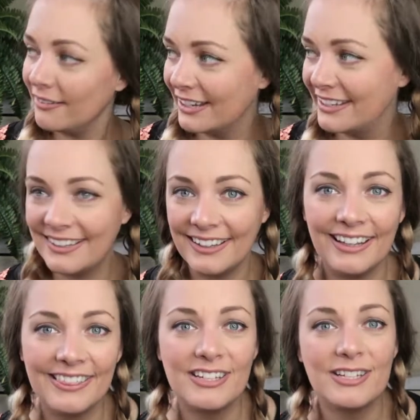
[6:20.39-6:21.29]
Like,
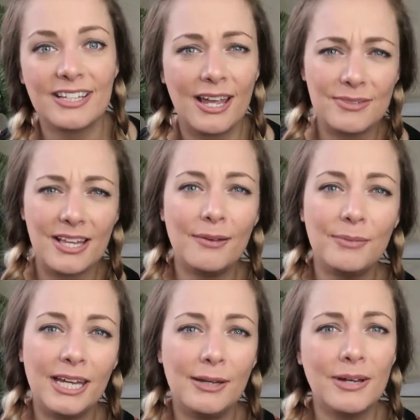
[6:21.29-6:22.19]
they just kept sending
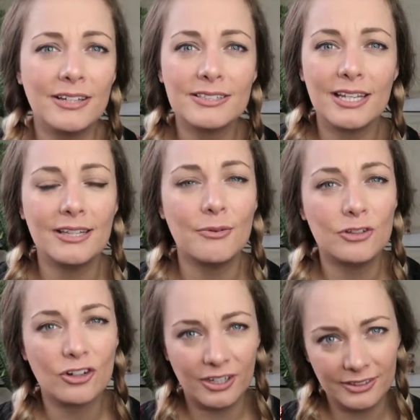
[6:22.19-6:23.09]
me emails saying they were
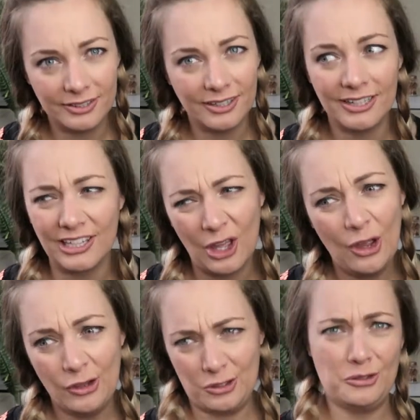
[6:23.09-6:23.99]
trying to like
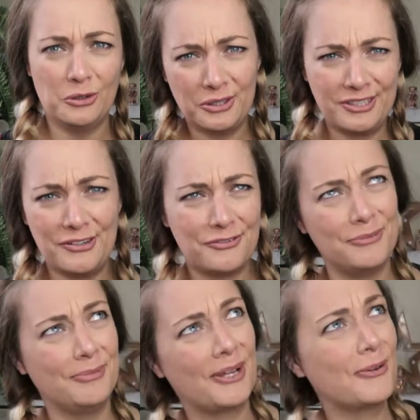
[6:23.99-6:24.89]
source it
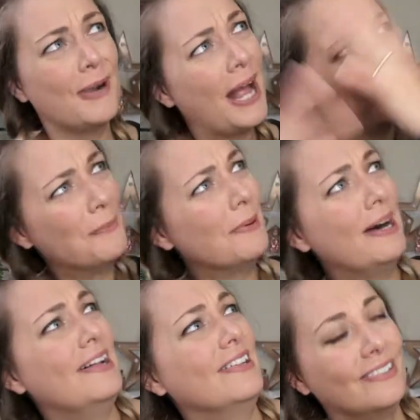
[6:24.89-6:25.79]
from like around the
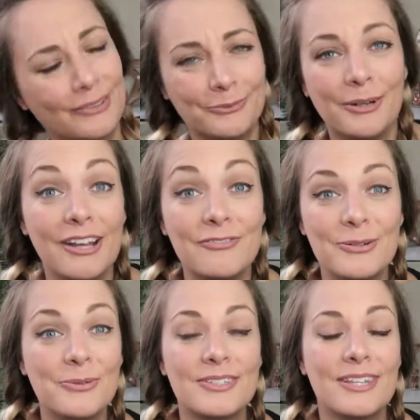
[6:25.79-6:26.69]
world or whatever
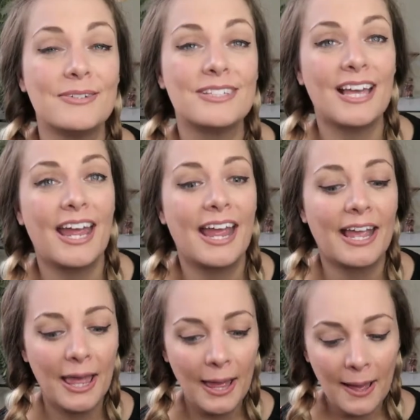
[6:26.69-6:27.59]
it was they were saying.